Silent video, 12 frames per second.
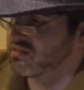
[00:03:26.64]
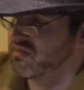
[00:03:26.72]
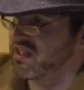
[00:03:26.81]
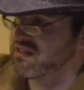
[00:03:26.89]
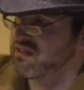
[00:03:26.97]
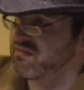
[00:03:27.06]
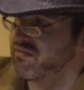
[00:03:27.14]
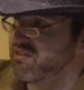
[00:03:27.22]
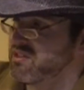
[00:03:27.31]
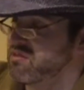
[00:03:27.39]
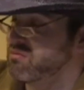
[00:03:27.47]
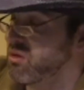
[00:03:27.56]
make them
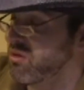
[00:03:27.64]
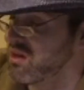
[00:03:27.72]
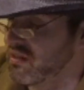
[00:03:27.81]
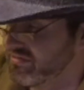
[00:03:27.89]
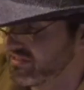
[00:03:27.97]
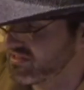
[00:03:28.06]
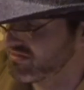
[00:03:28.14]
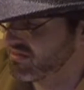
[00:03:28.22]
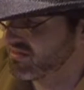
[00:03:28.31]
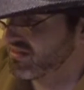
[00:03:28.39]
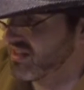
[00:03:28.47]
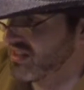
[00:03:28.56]
feel more comfortable
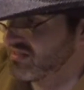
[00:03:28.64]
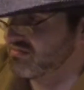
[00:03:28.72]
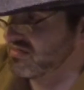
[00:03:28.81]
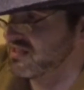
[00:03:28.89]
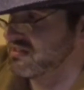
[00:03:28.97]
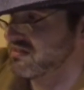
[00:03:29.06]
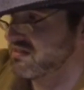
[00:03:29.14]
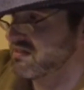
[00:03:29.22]
around me.